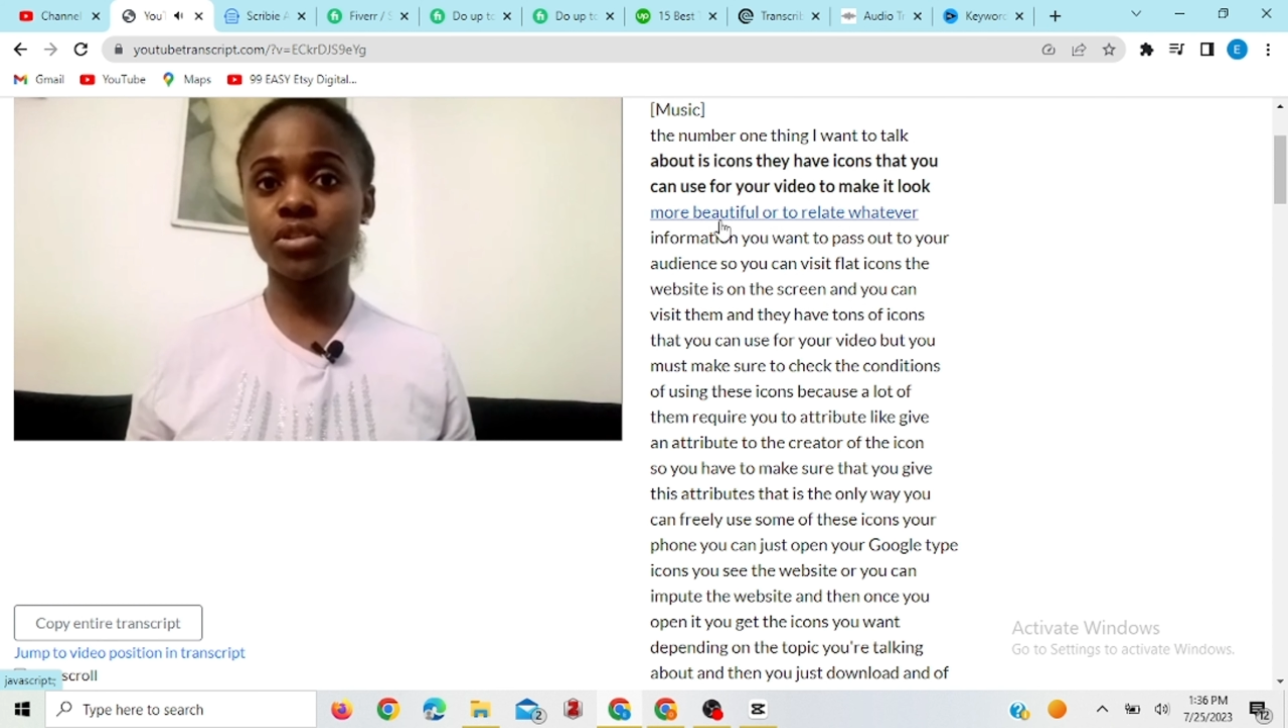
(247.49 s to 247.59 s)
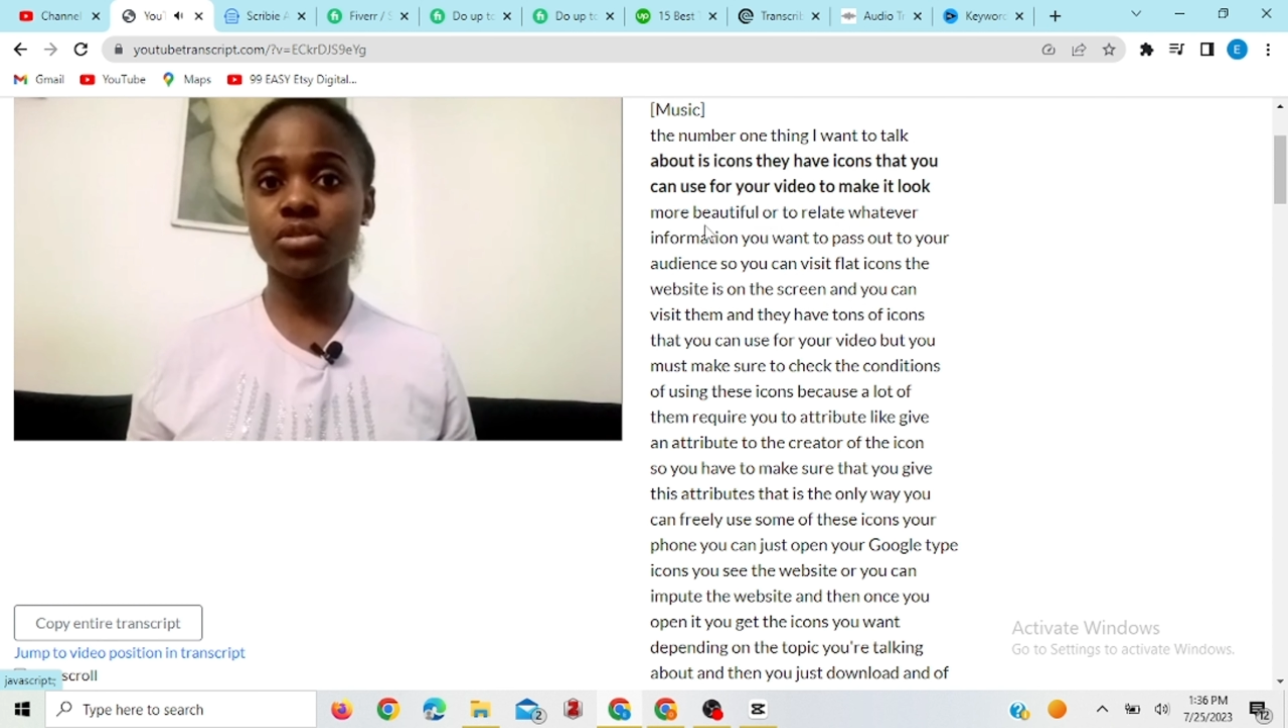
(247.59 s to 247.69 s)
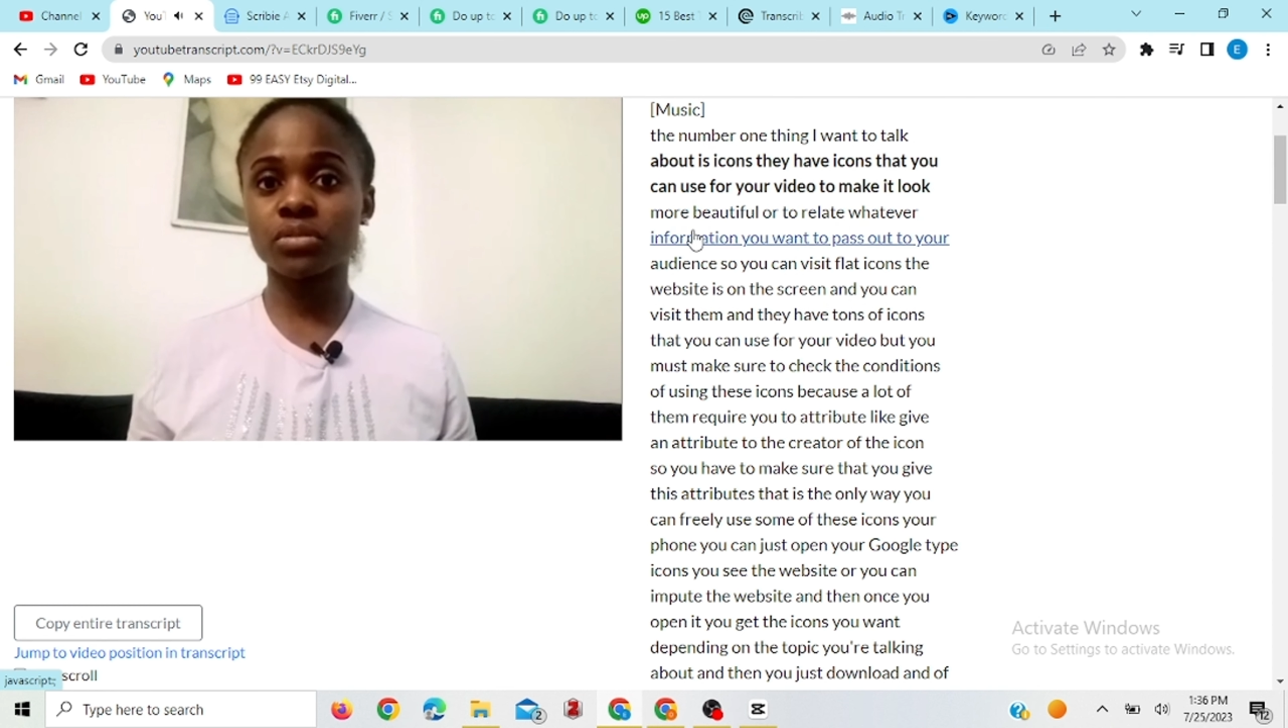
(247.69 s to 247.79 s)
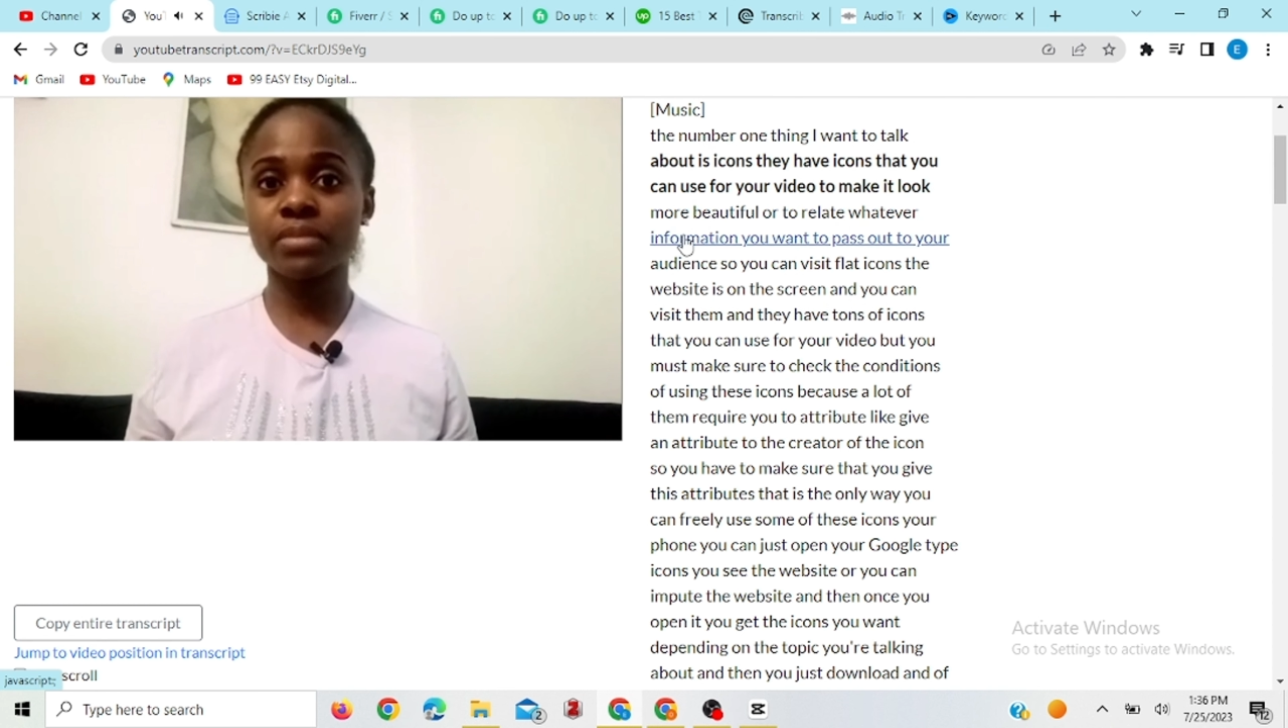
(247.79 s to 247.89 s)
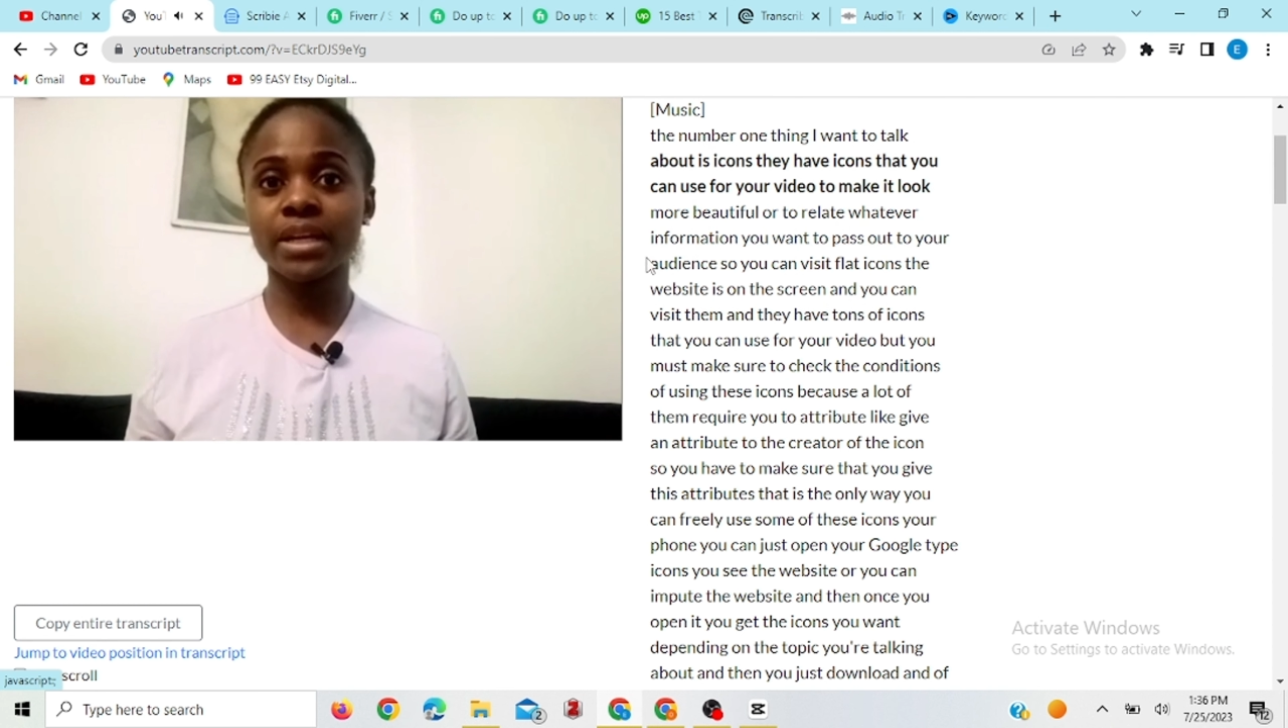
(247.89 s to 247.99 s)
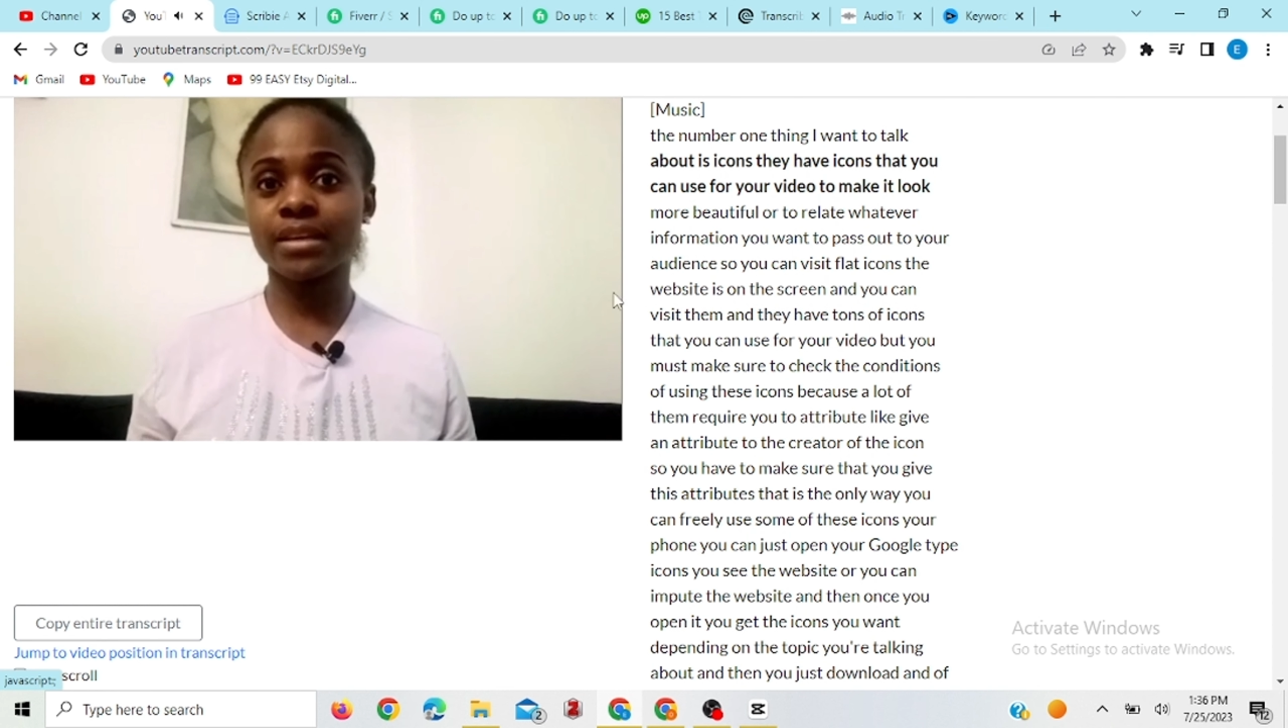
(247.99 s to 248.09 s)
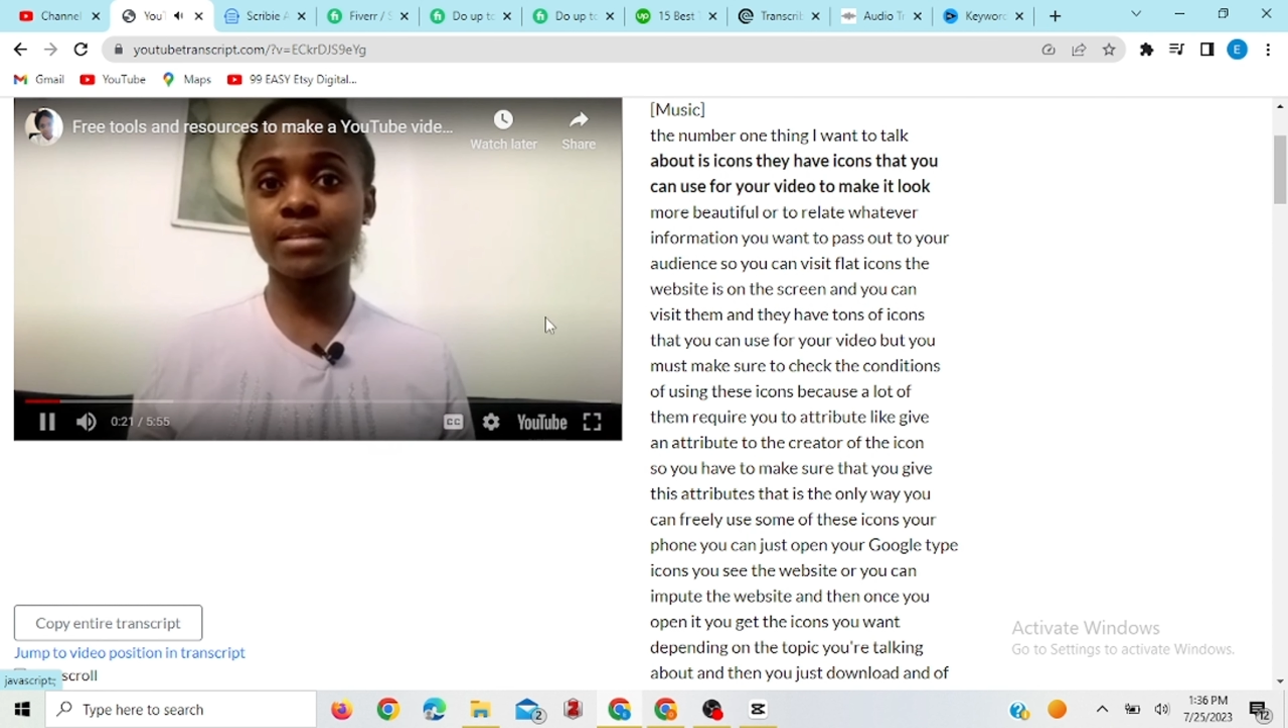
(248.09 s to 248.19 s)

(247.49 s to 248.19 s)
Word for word: to make it